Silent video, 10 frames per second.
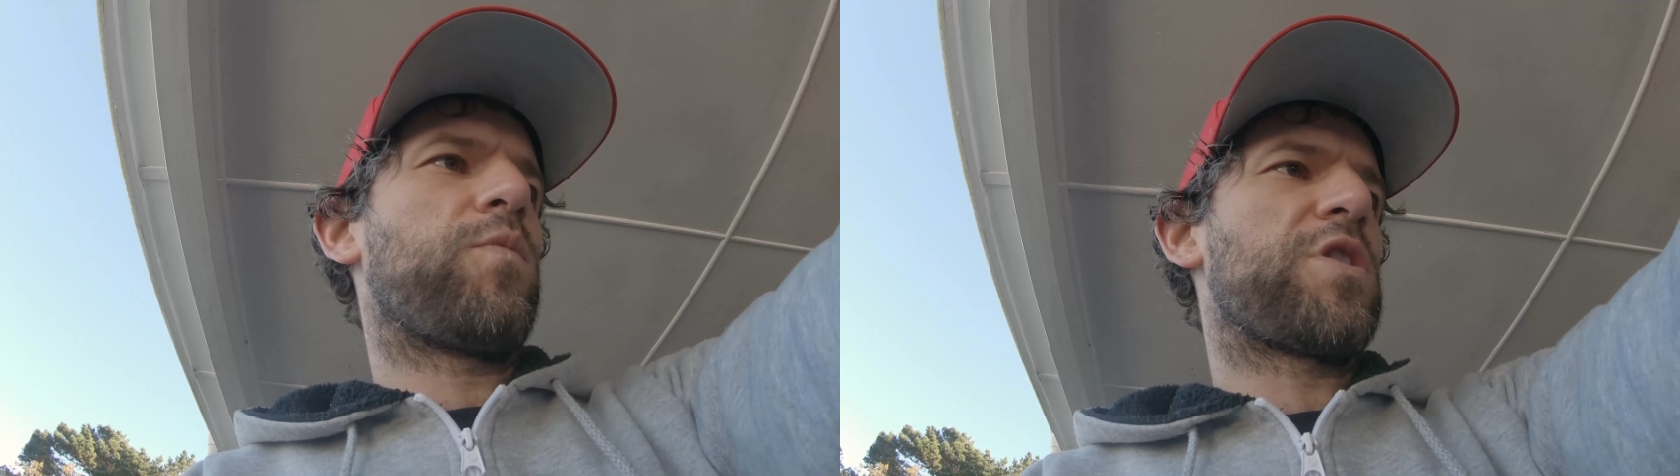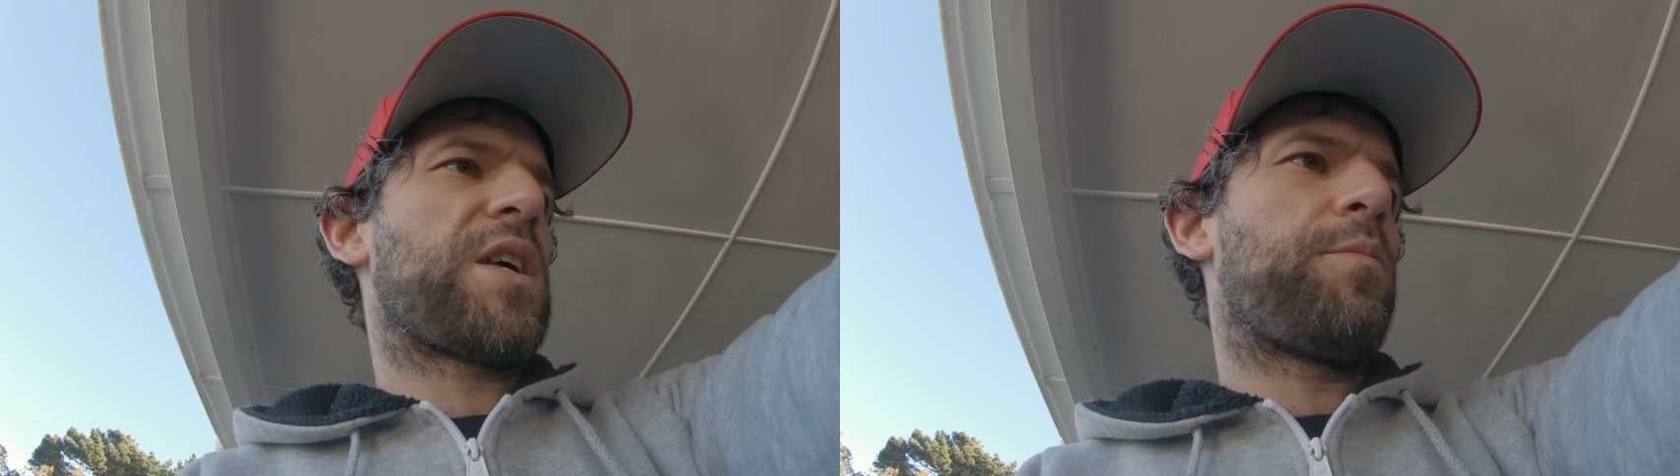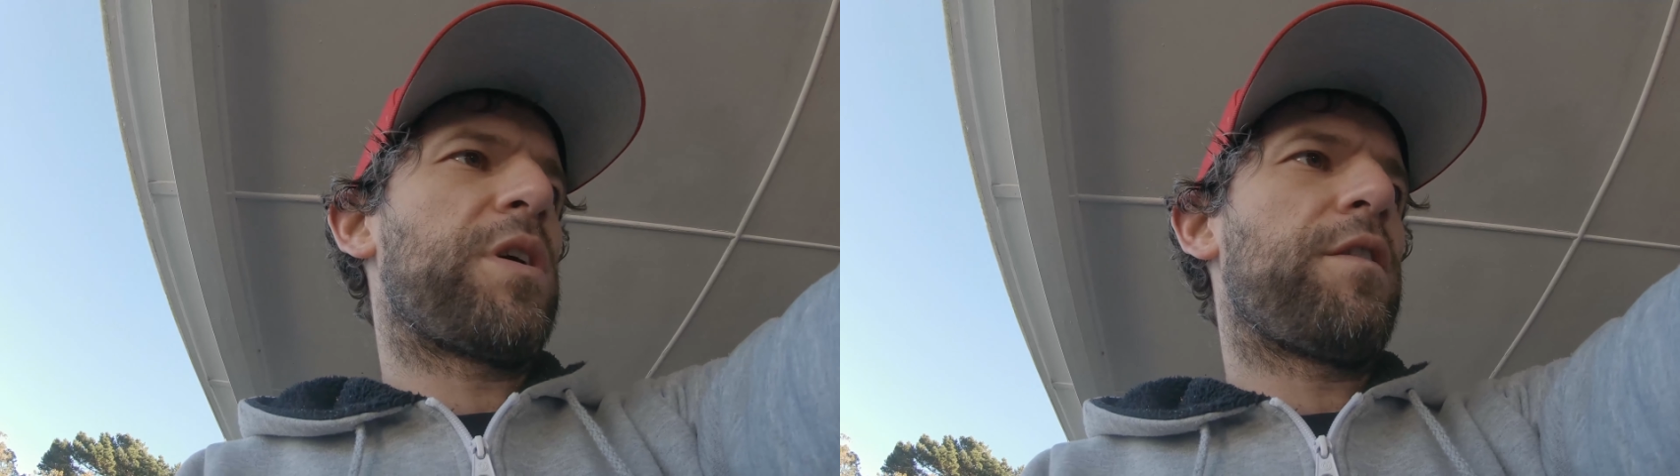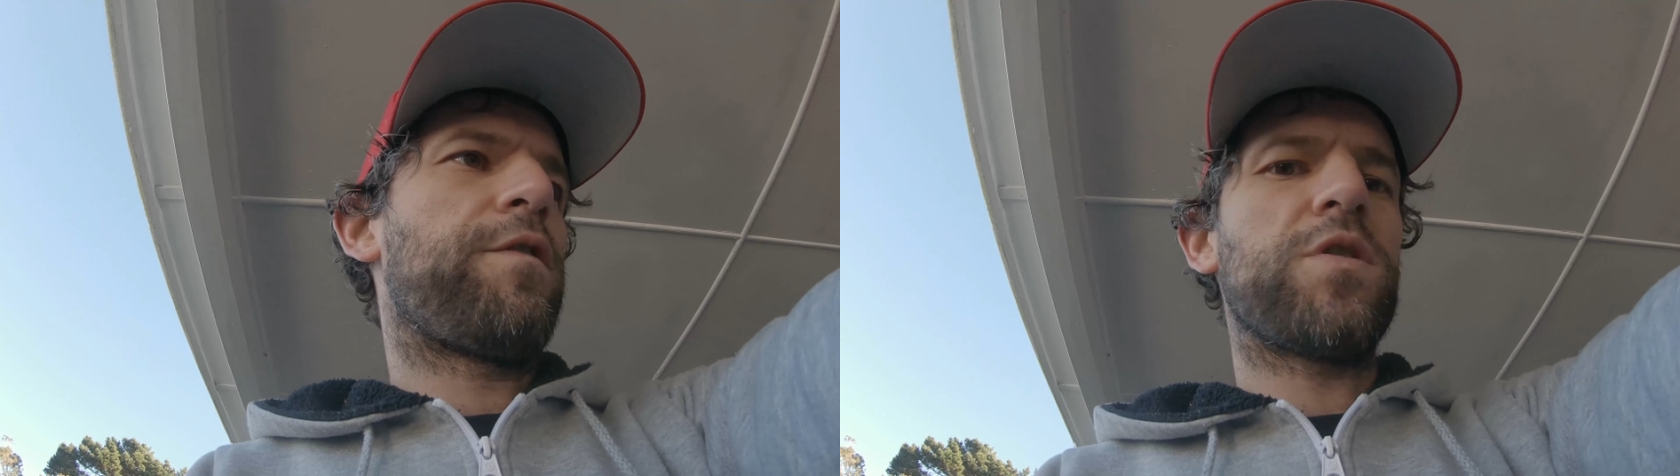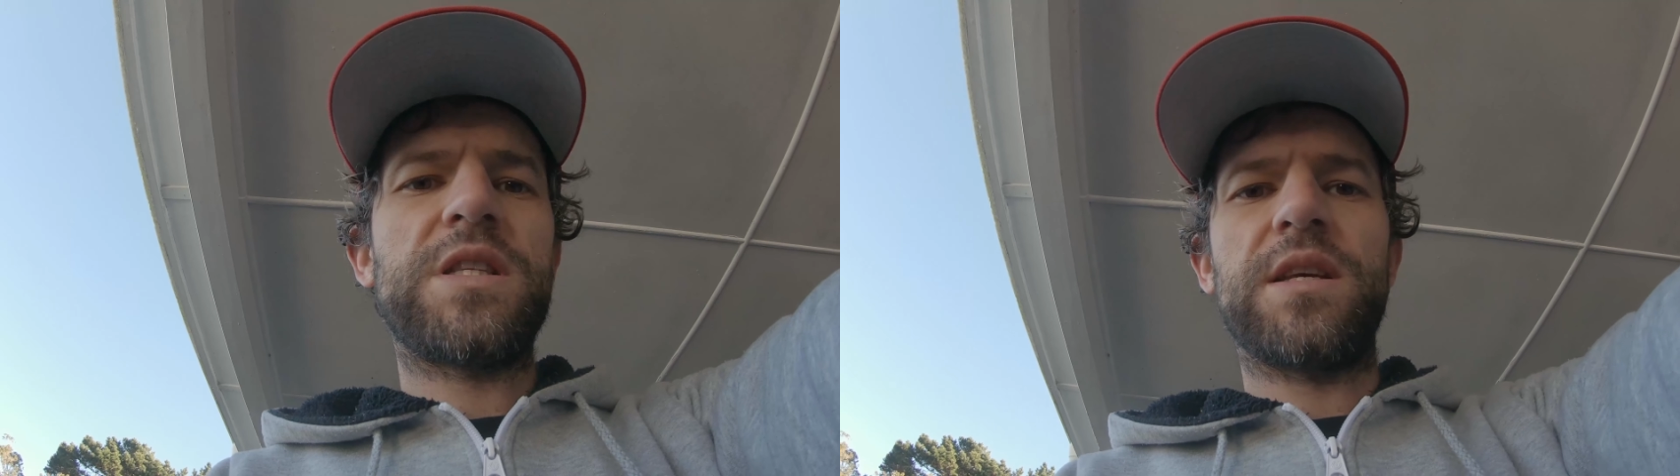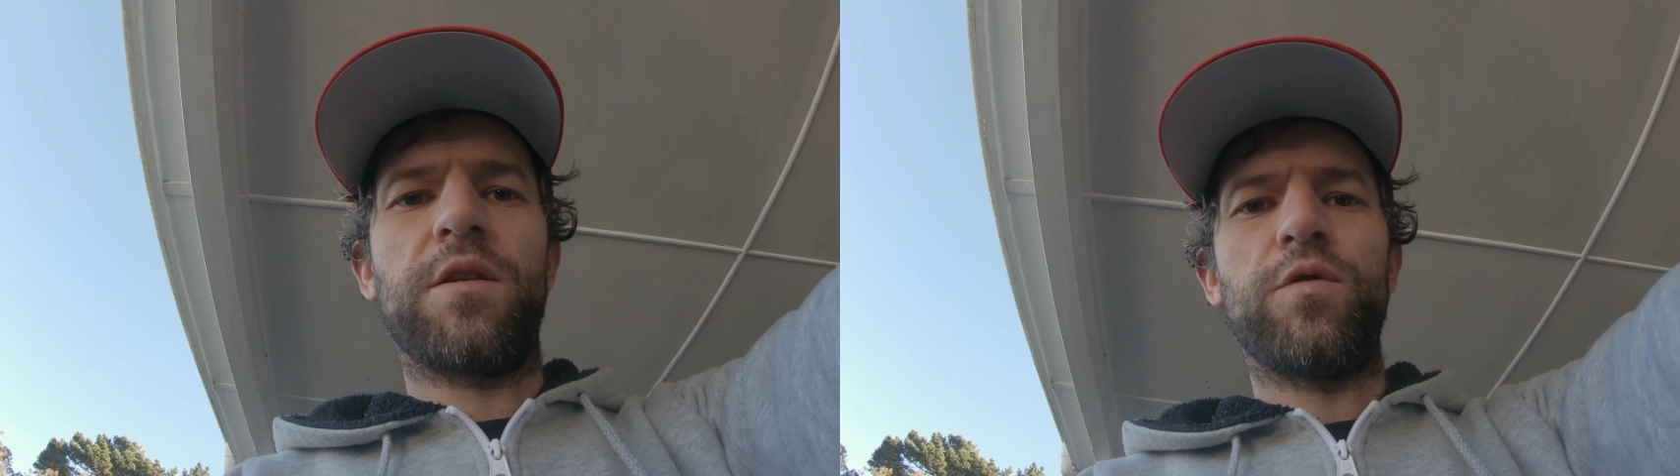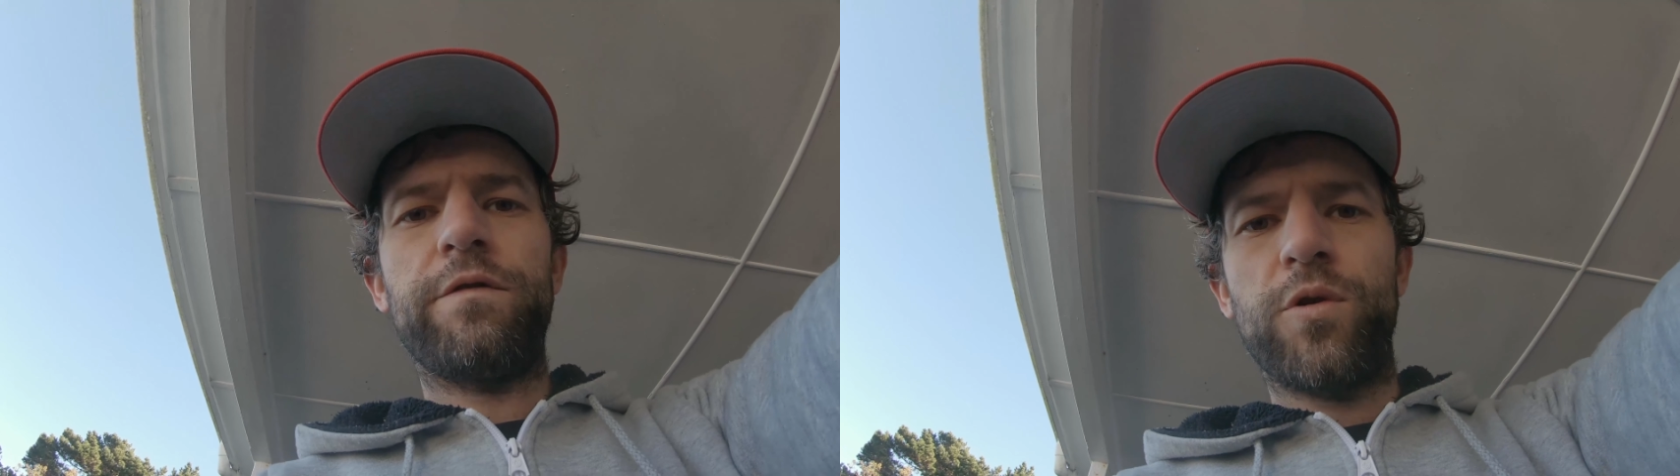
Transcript: was telling me the first thing you look